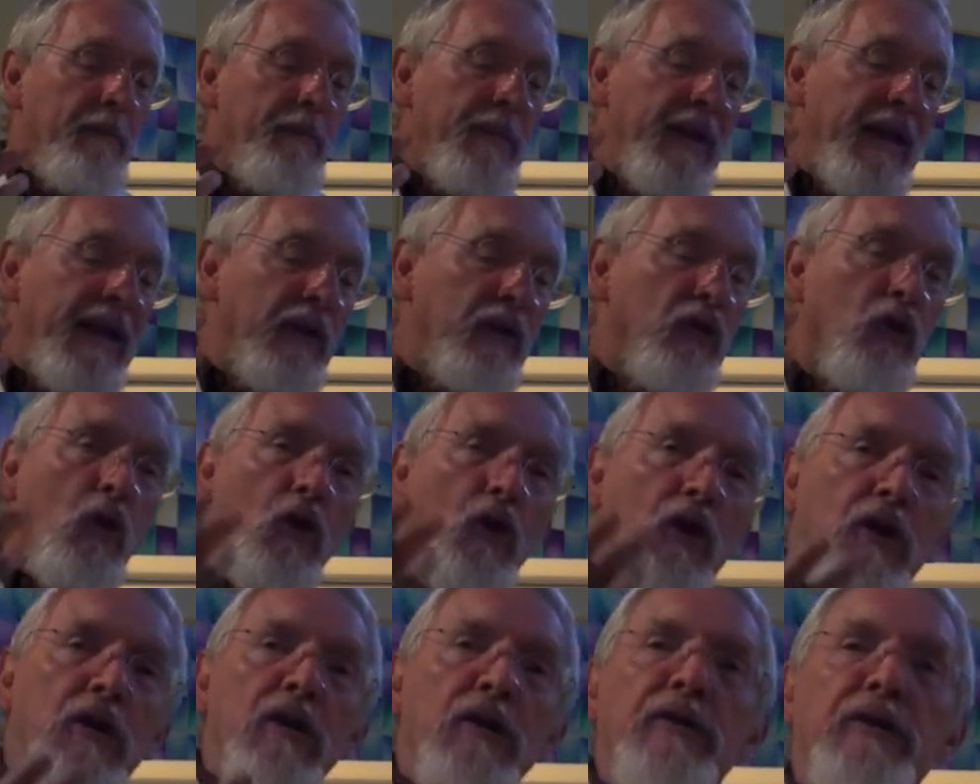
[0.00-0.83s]
Being
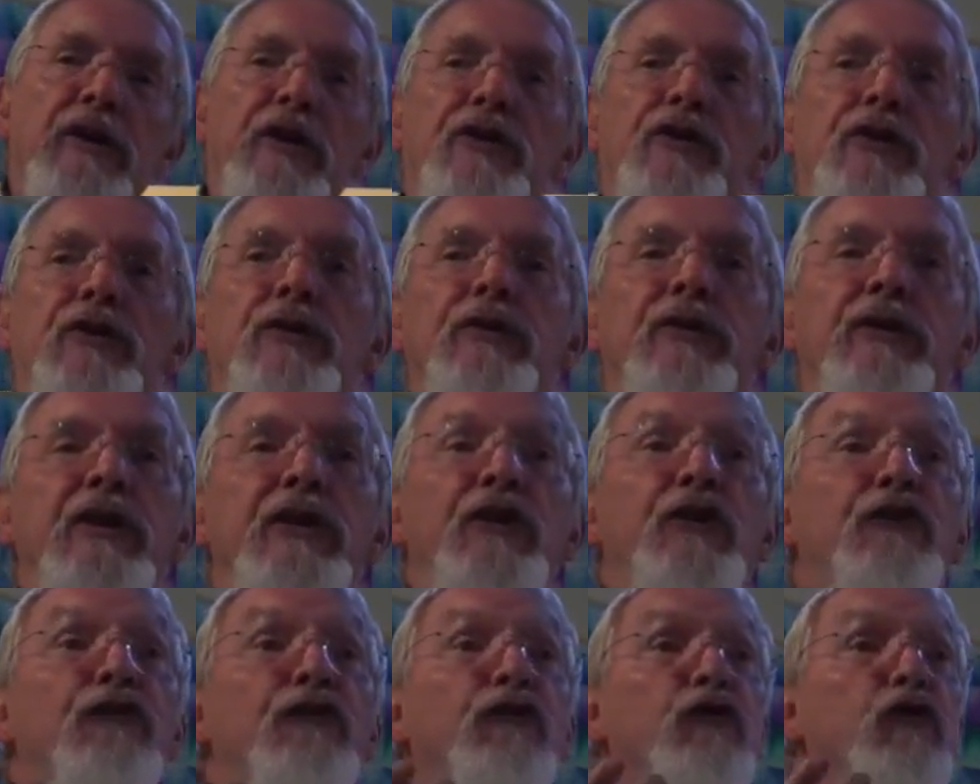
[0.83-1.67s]
non-conditioned,
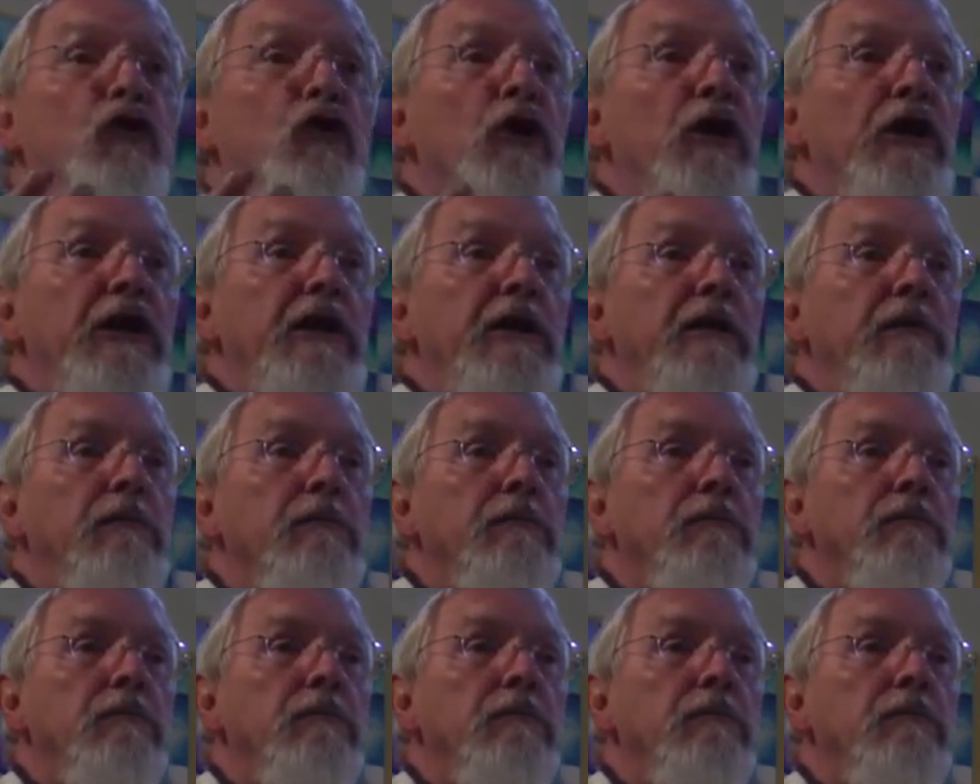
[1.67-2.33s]
it's free.